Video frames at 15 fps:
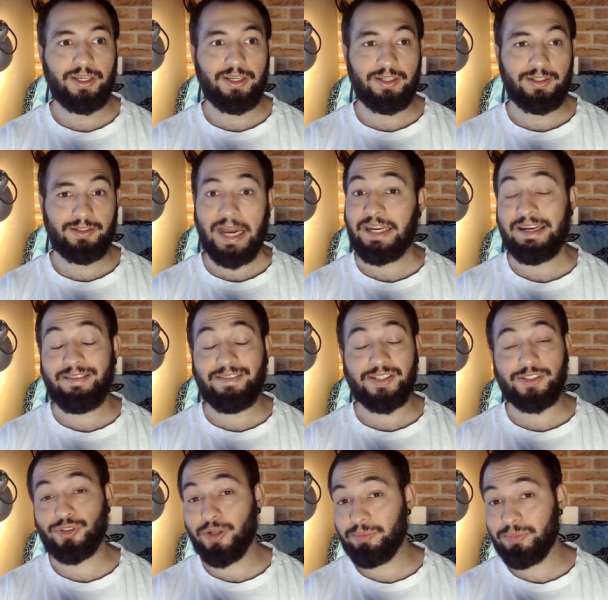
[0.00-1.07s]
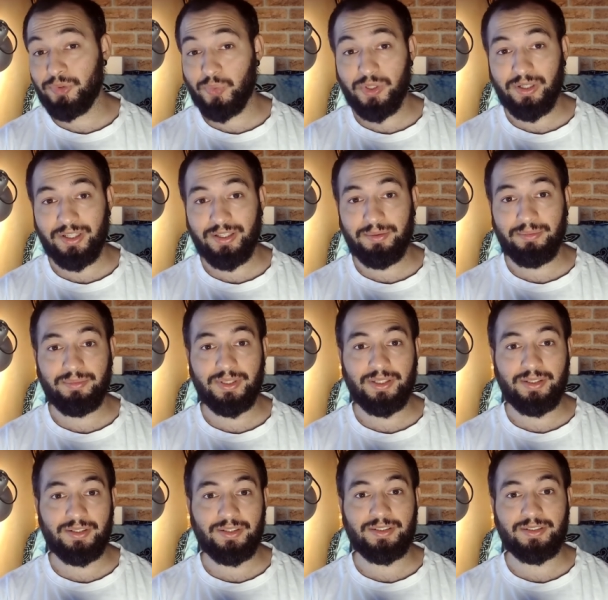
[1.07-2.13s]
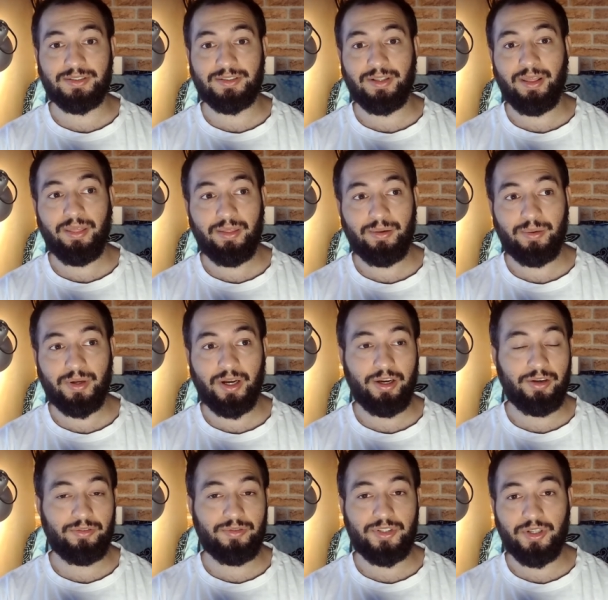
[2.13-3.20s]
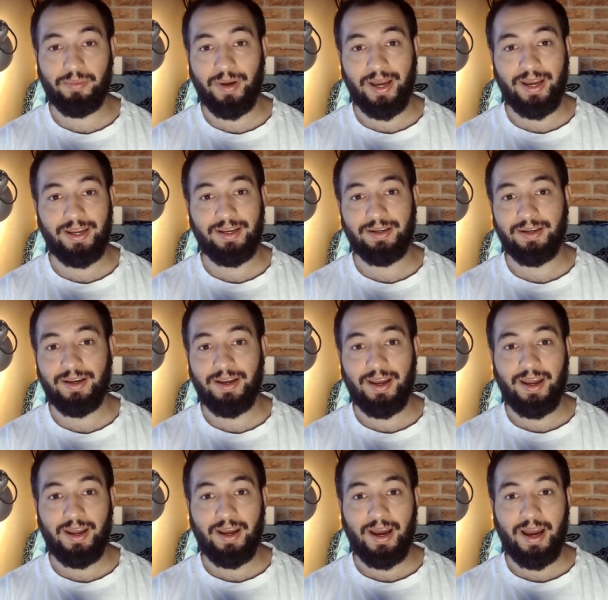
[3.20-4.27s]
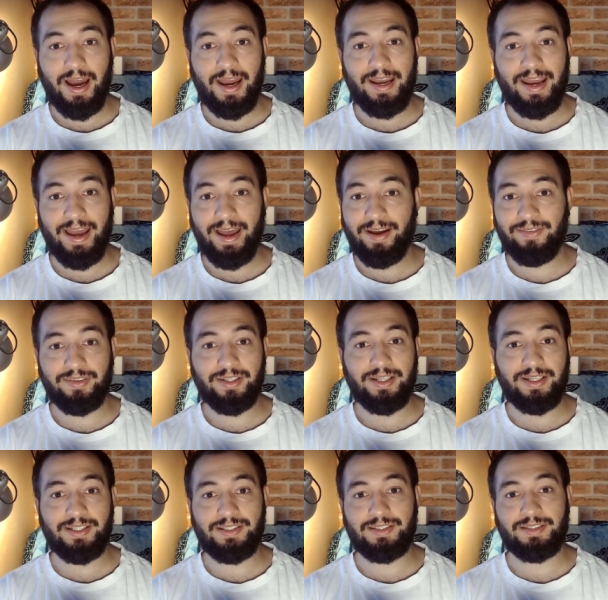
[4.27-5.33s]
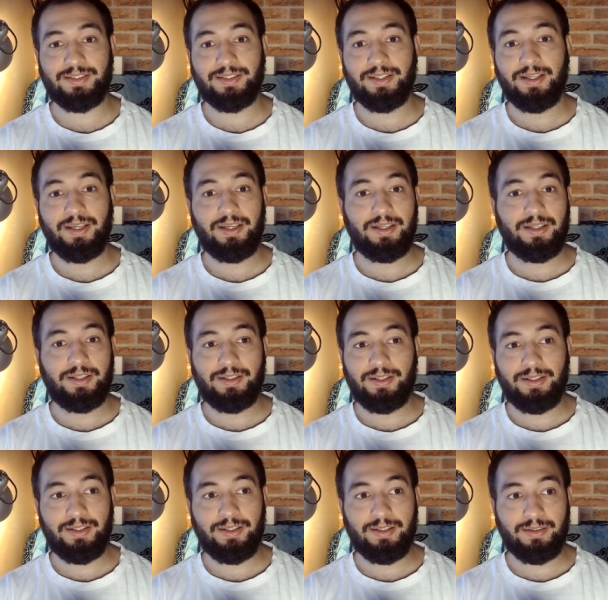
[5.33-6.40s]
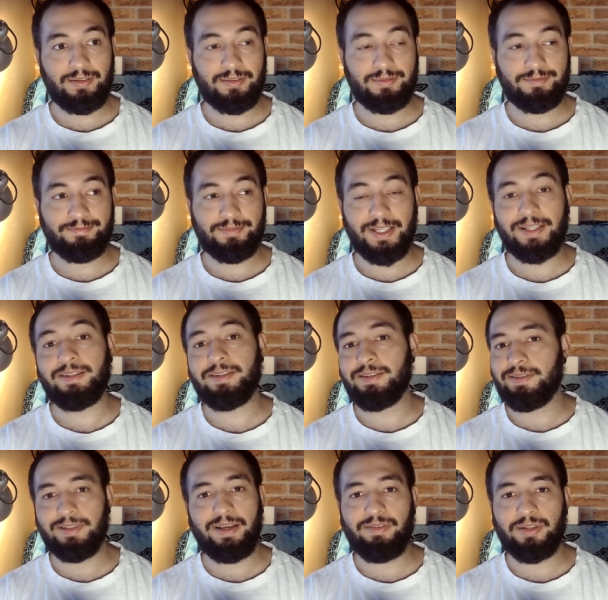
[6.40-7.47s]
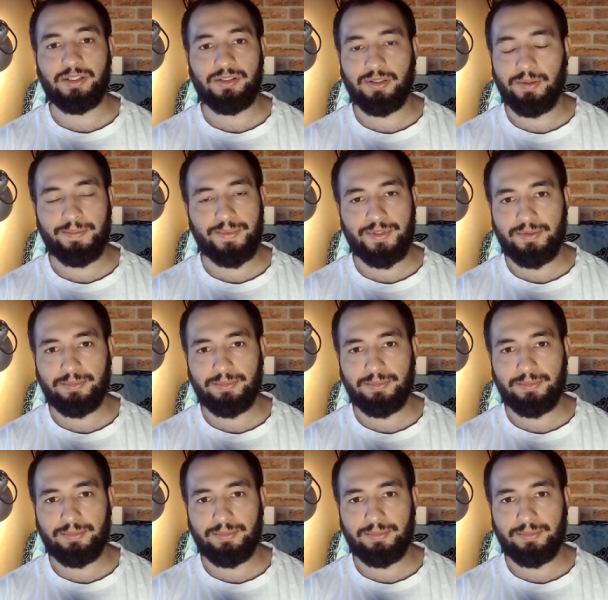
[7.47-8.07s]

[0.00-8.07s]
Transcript: i never stopped working because the kind of job i i have it's uh, it never stops